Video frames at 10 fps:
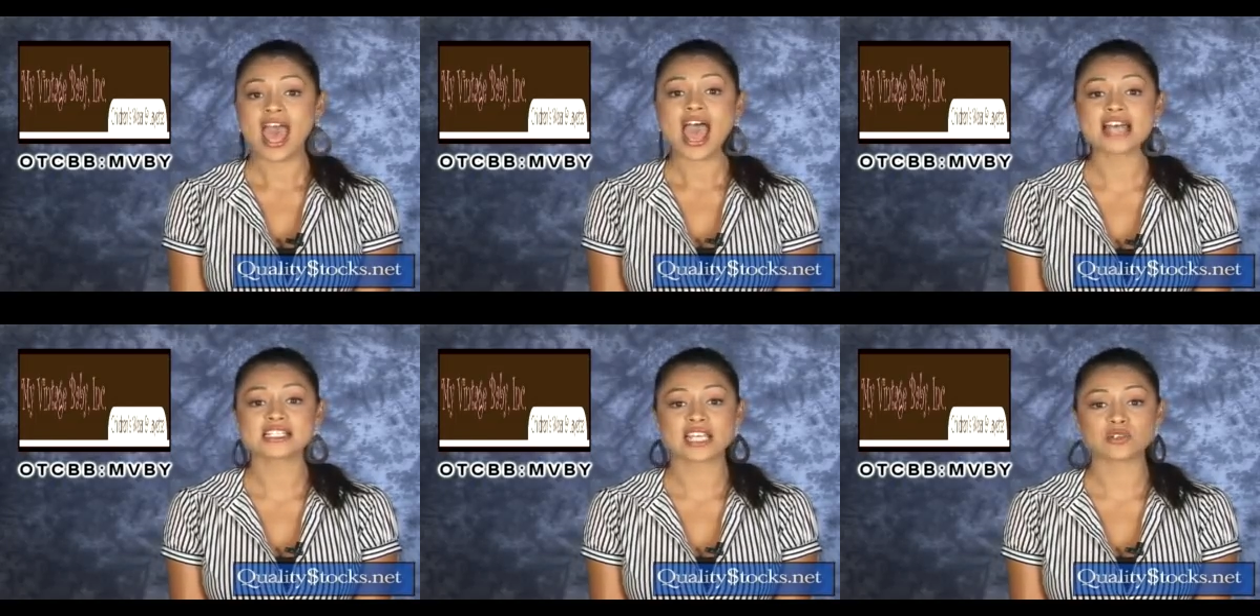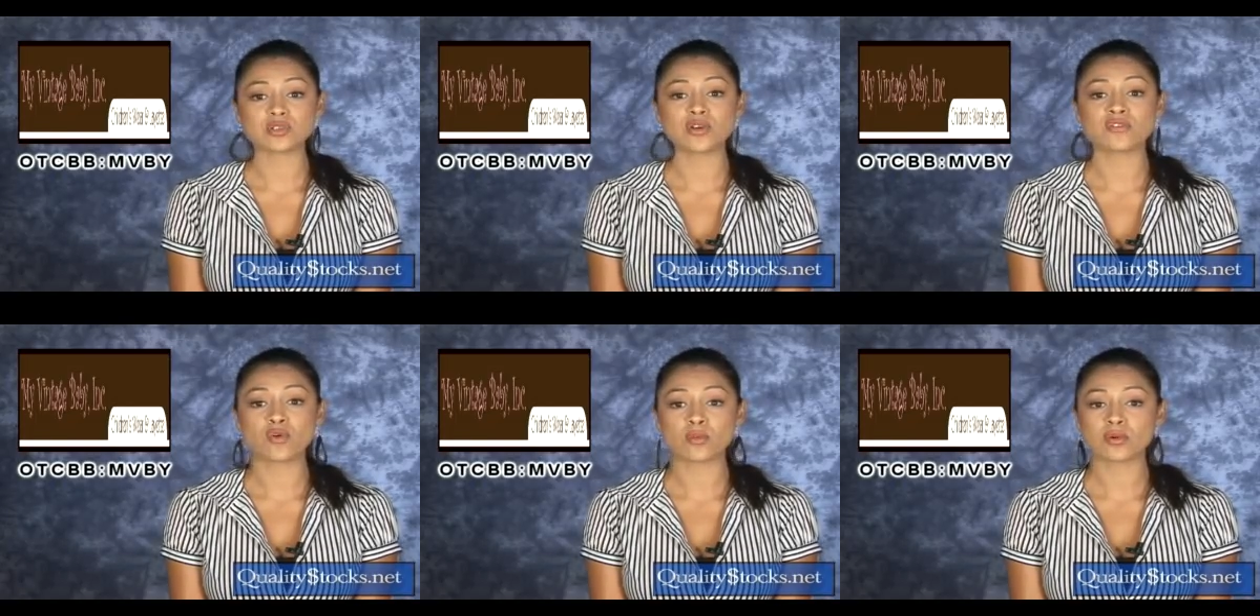has scheduled a
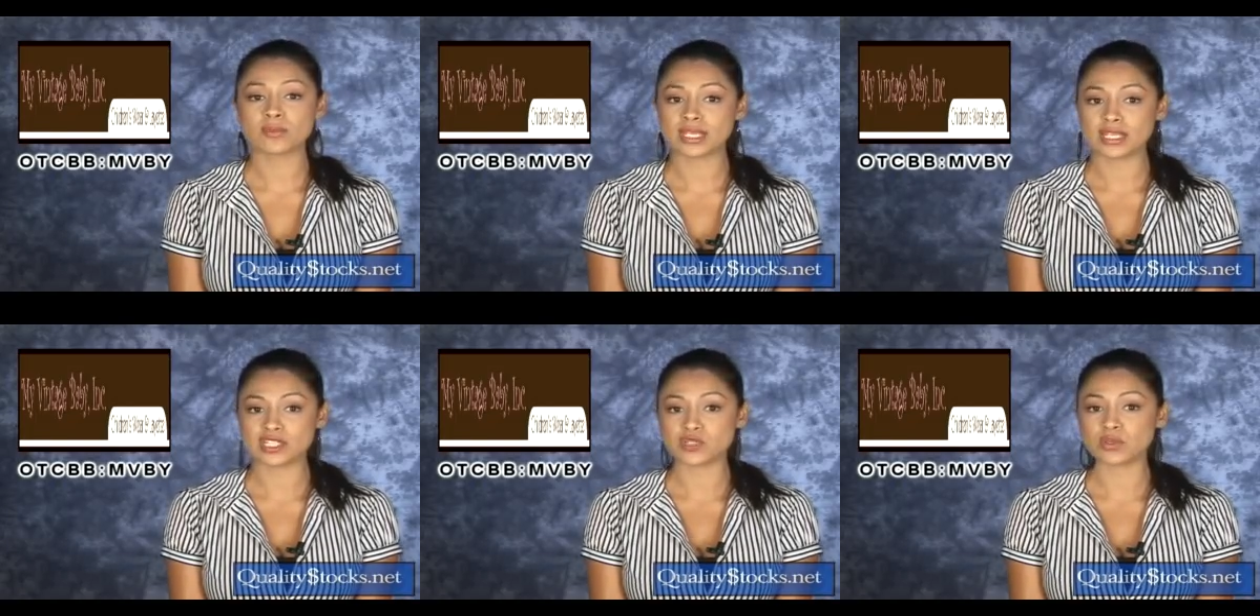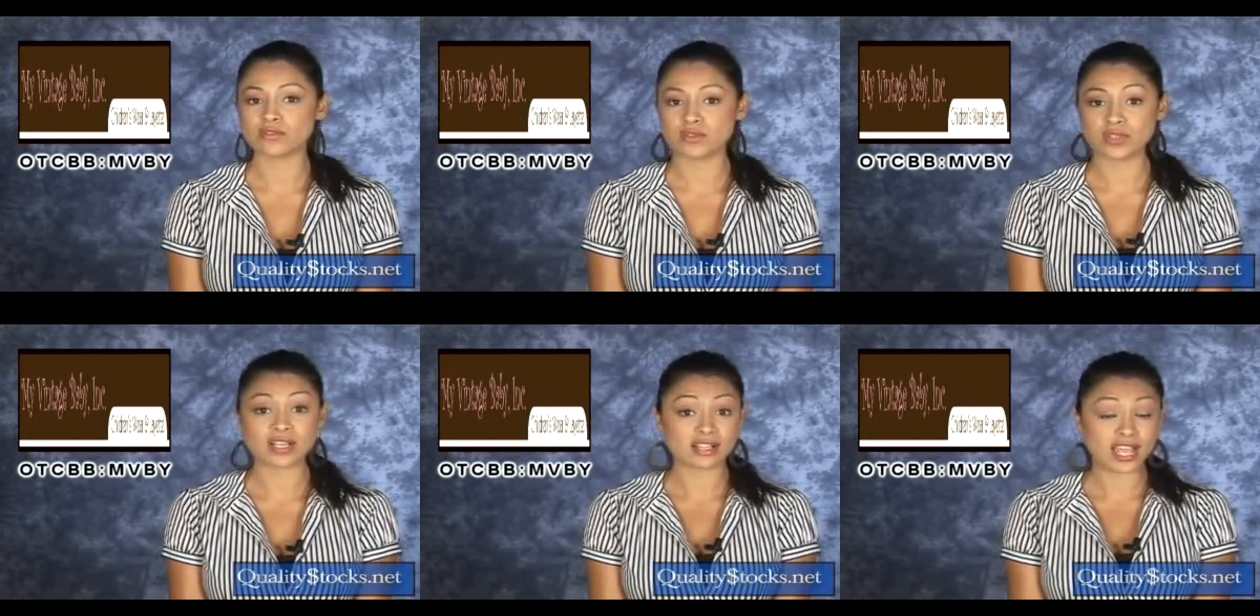formal meeting to review the
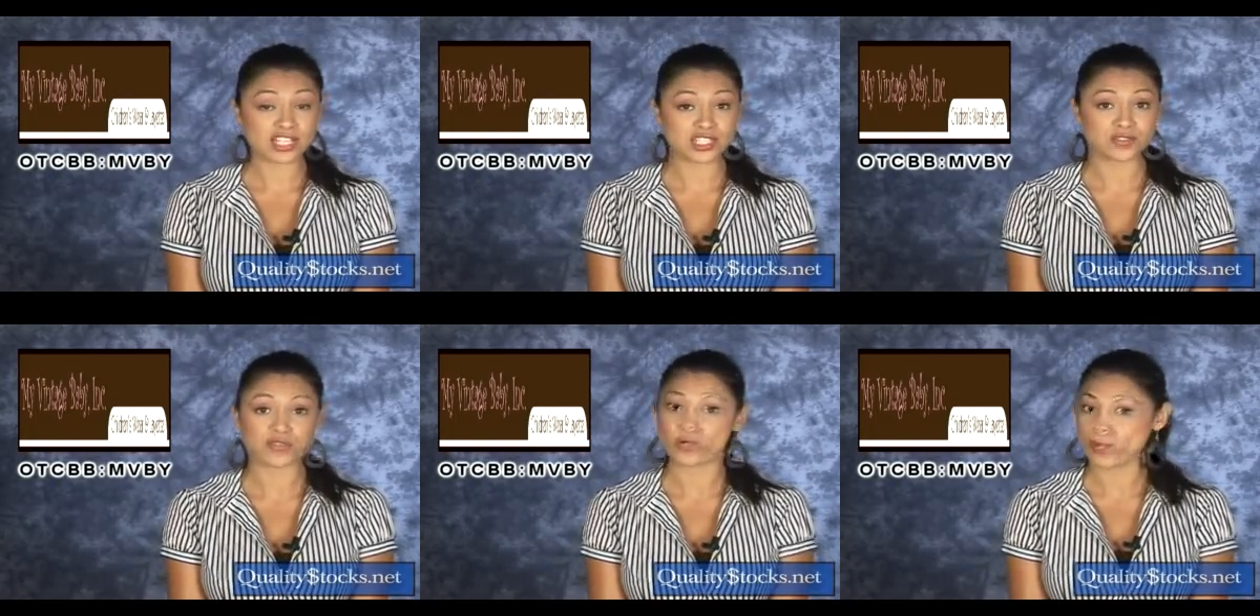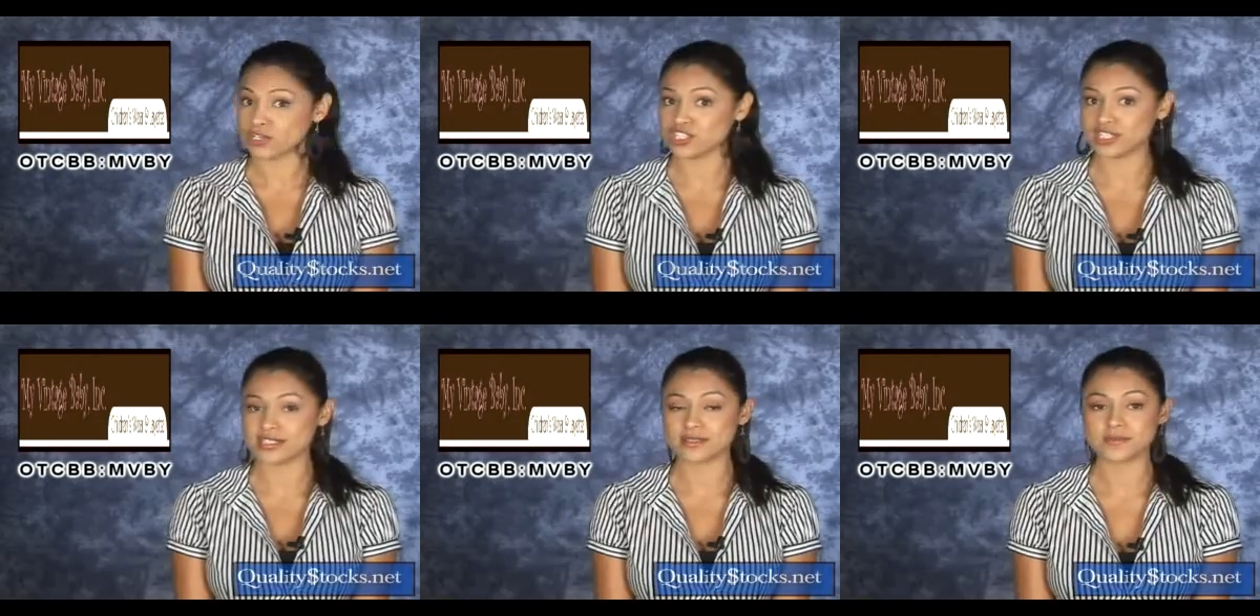collection for
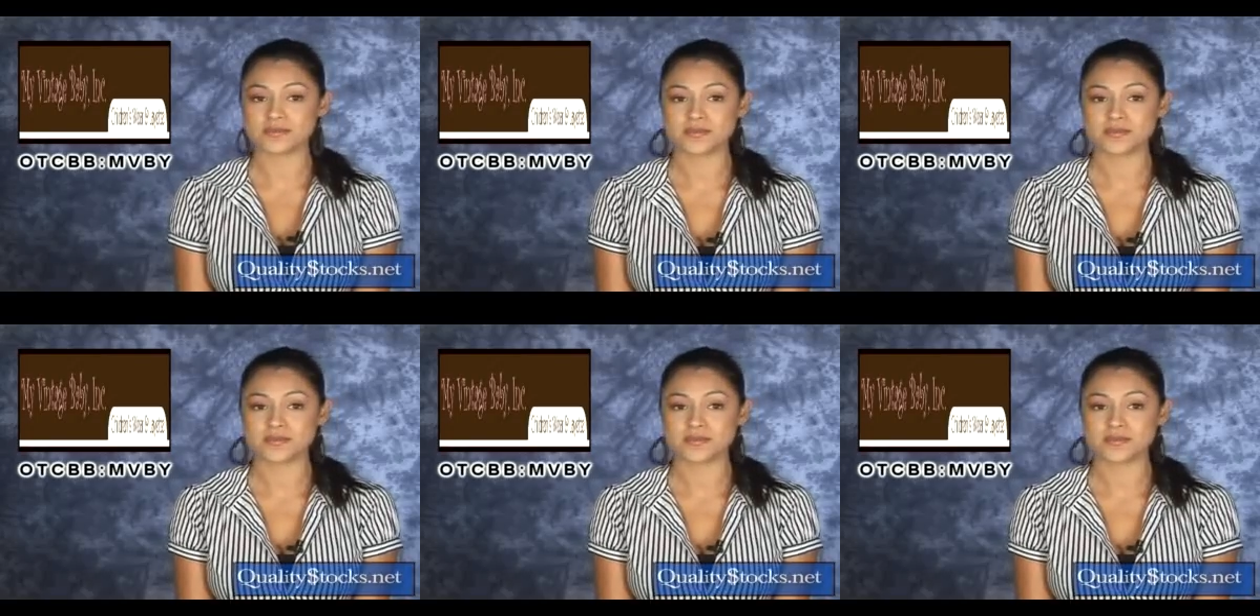purchase.